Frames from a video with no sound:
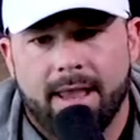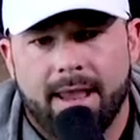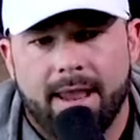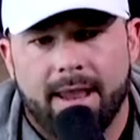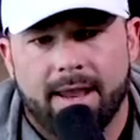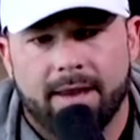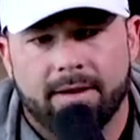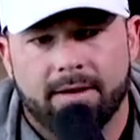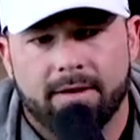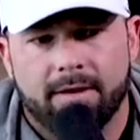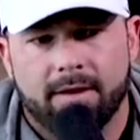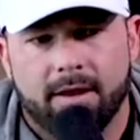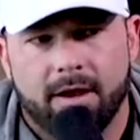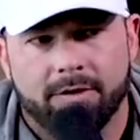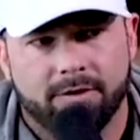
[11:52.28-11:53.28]

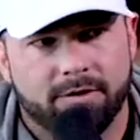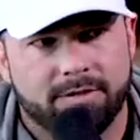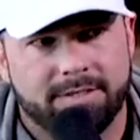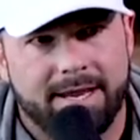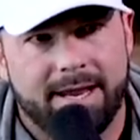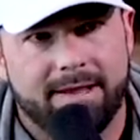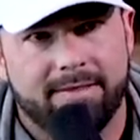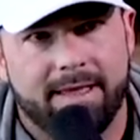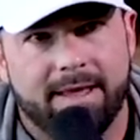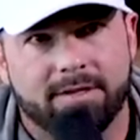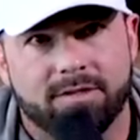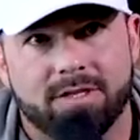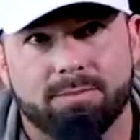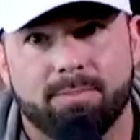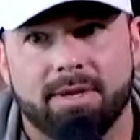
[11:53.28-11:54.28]
and understand
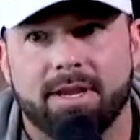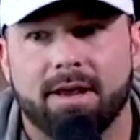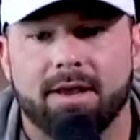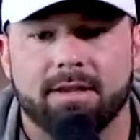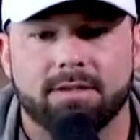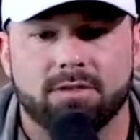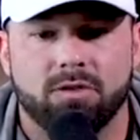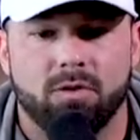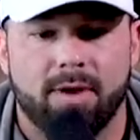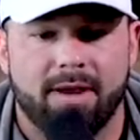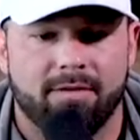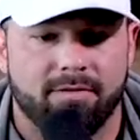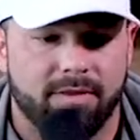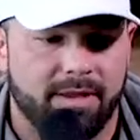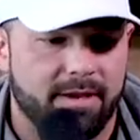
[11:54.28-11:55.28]
that just because you
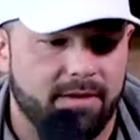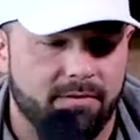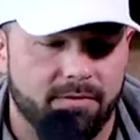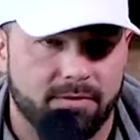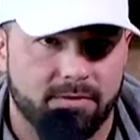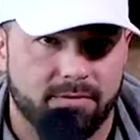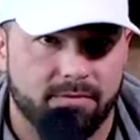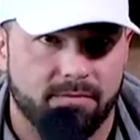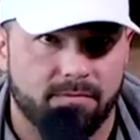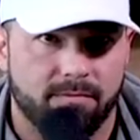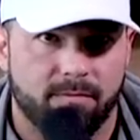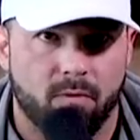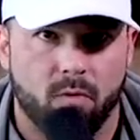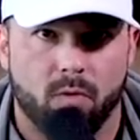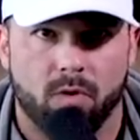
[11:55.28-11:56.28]
have lived
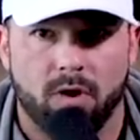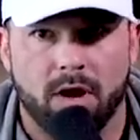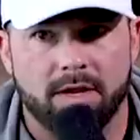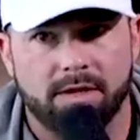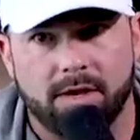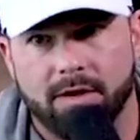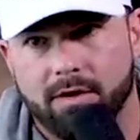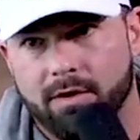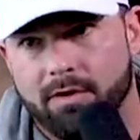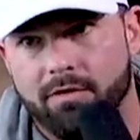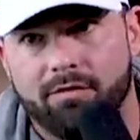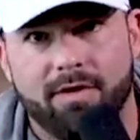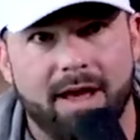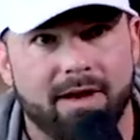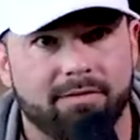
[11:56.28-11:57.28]
for a year,
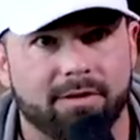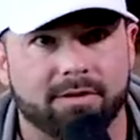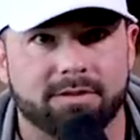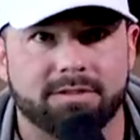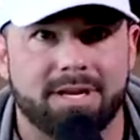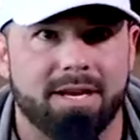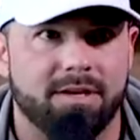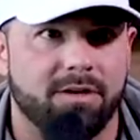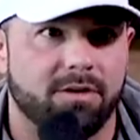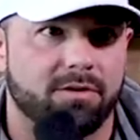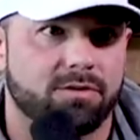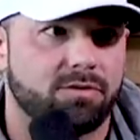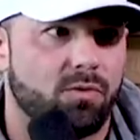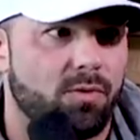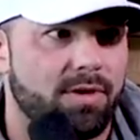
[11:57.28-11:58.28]
five years, 10
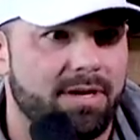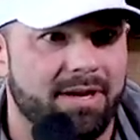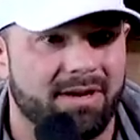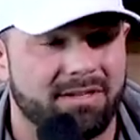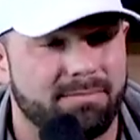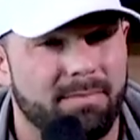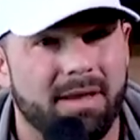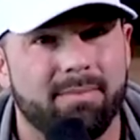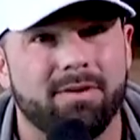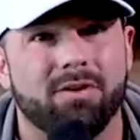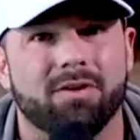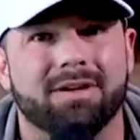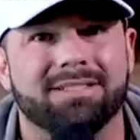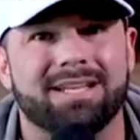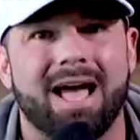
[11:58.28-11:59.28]
years, 20 years, maybe
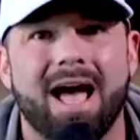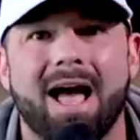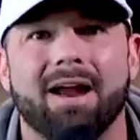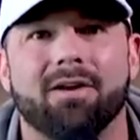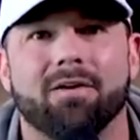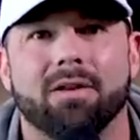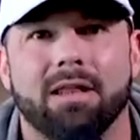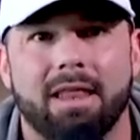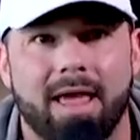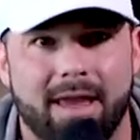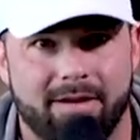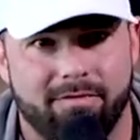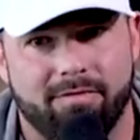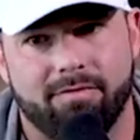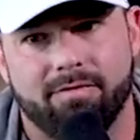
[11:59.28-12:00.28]
your entire
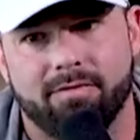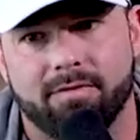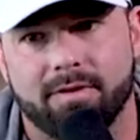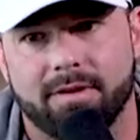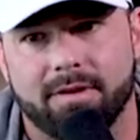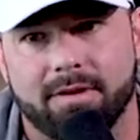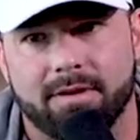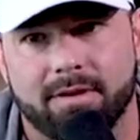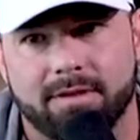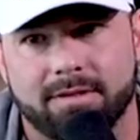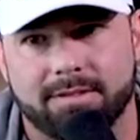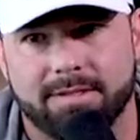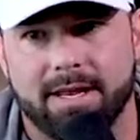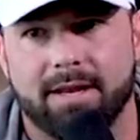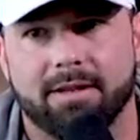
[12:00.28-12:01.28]
life
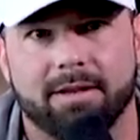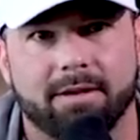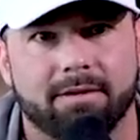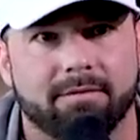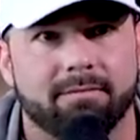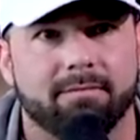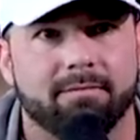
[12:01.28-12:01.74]
settling.